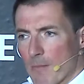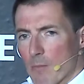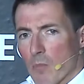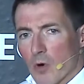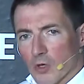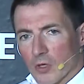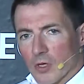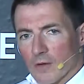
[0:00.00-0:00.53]

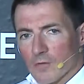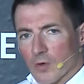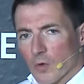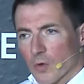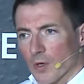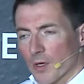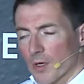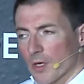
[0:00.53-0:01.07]
model of
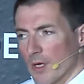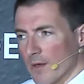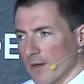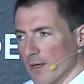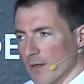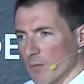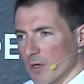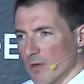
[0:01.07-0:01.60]
Corda,
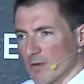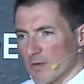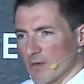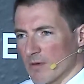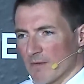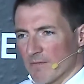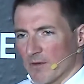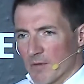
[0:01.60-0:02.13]

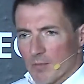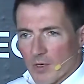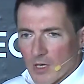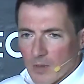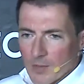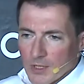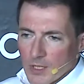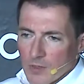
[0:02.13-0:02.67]
for the
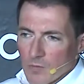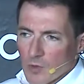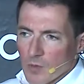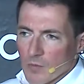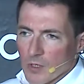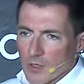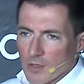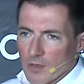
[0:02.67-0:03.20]
programmers in the
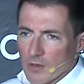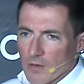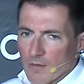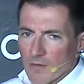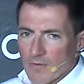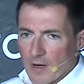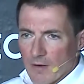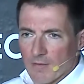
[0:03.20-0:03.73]
room, look at the
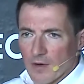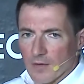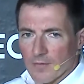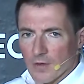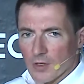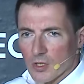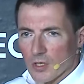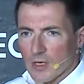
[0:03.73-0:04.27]
verify
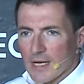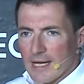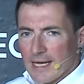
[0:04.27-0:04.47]
function.